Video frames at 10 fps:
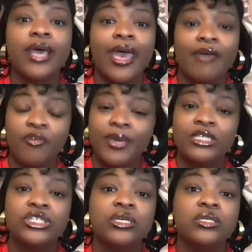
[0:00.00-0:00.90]

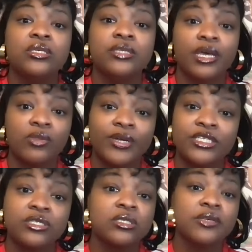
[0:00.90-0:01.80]
affirmation,
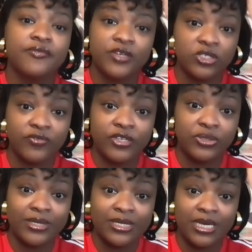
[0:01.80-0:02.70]
declarations,
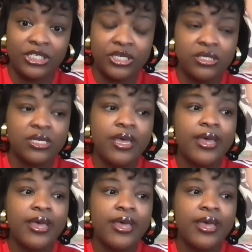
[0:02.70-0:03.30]
visualizations.